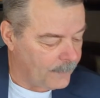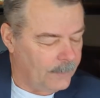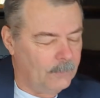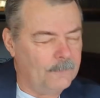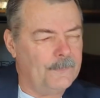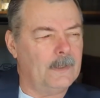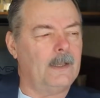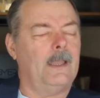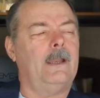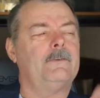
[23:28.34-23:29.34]
You know, if you
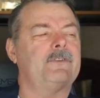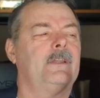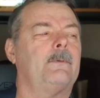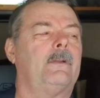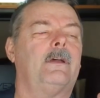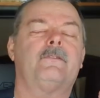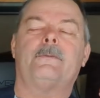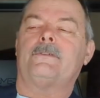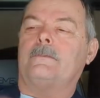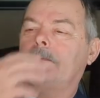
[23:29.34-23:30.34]
got, I understand about
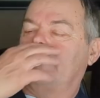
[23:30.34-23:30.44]
announcements.